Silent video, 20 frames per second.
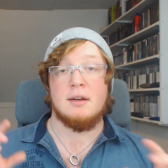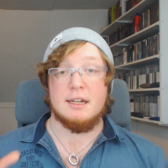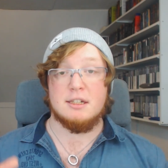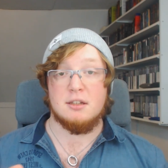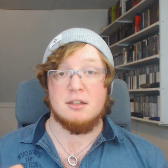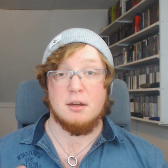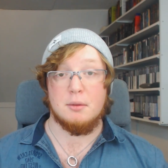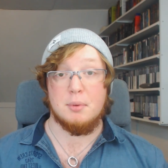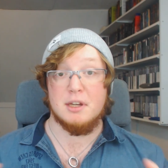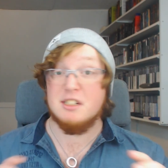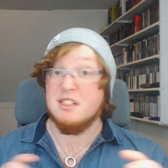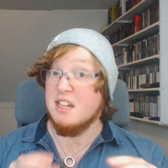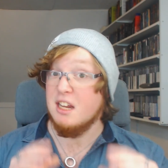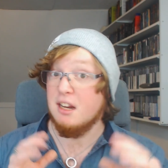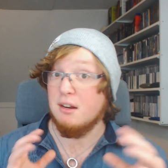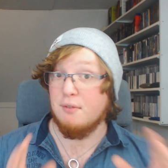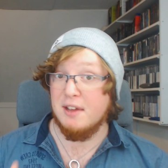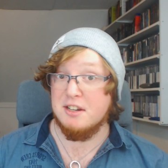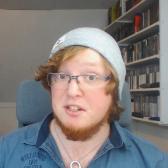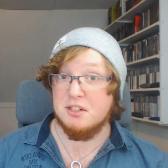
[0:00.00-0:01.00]
Next up is the
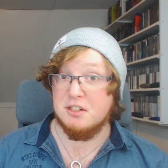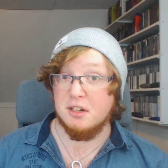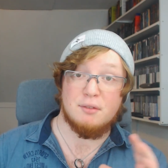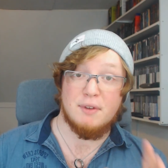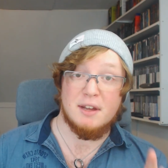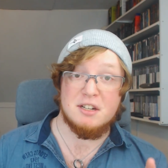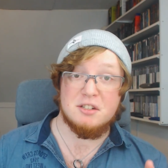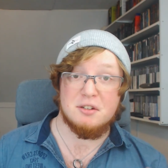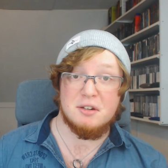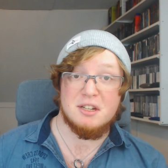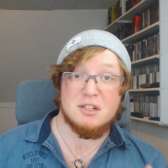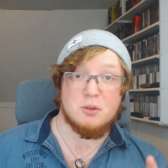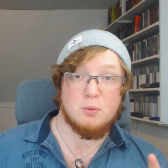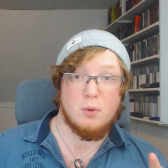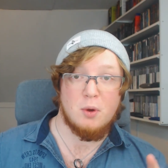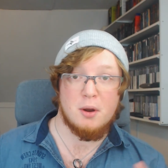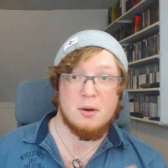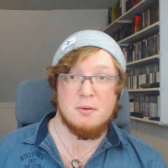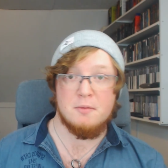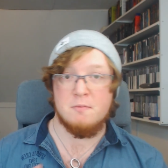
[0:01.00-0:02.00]
adventure. The adventure is
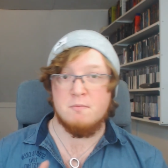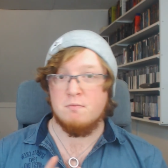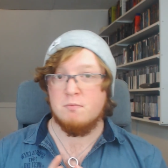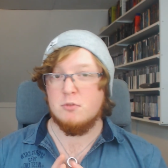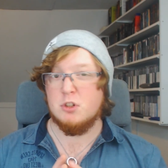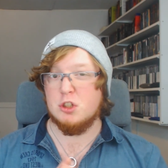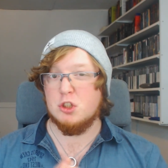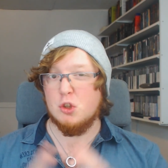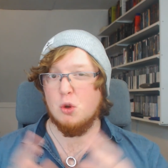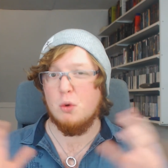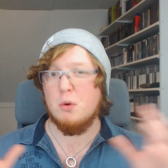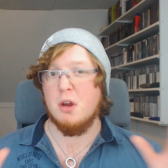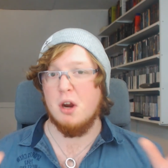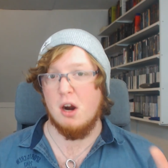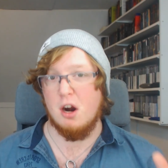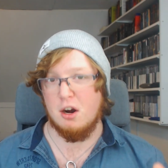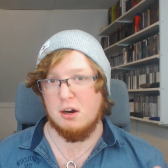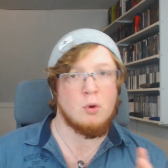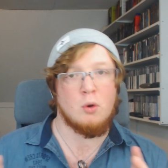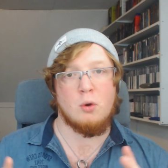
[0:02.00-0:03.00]
one story
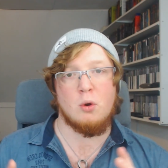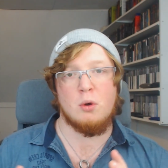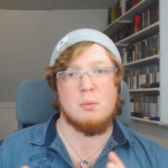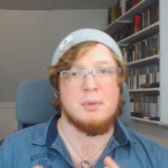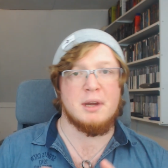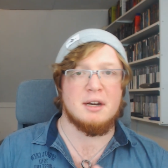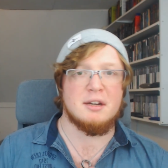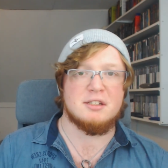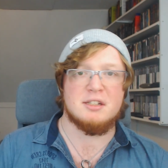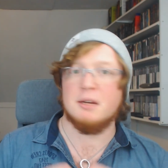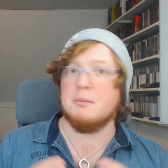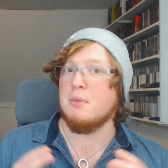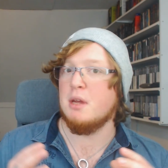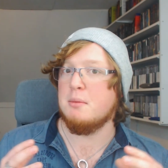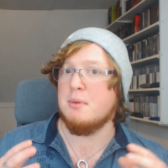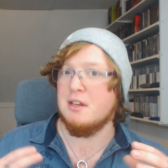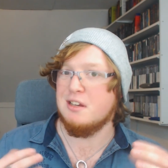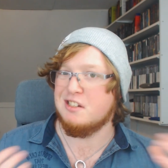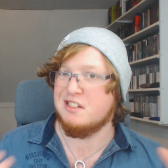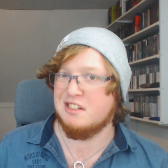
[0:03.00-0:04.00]
arc, or better said,
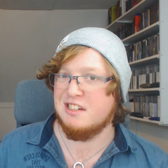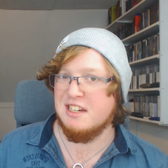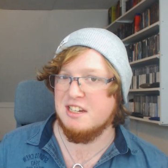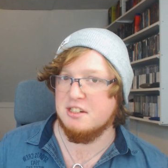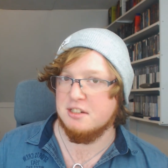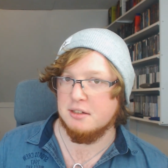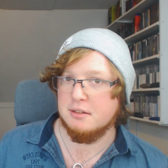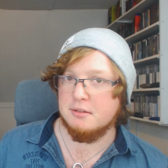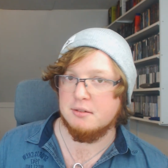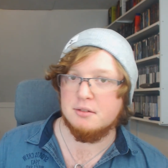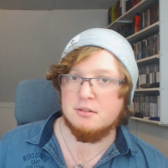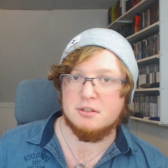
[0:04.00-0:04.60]
maybe a season.